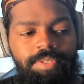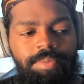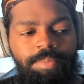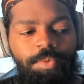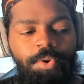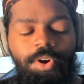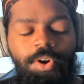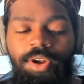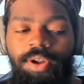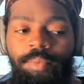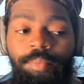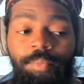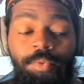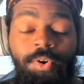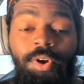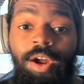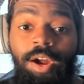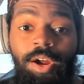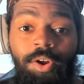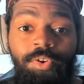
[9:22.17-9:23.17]
More
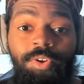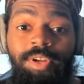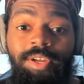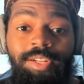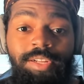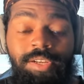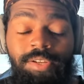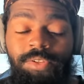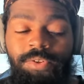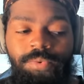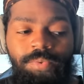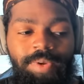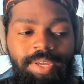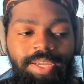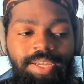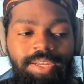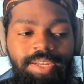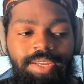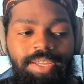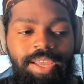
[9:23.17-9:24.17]
Ariana in the way.